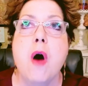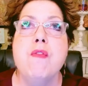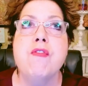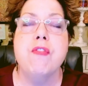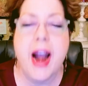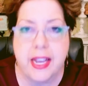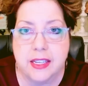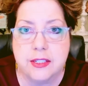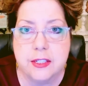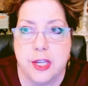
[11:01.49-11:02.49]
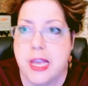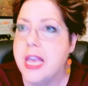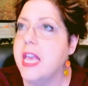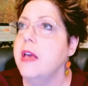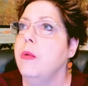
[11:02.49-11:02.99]
fracas.
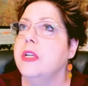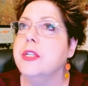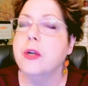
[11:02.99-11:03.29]
It was a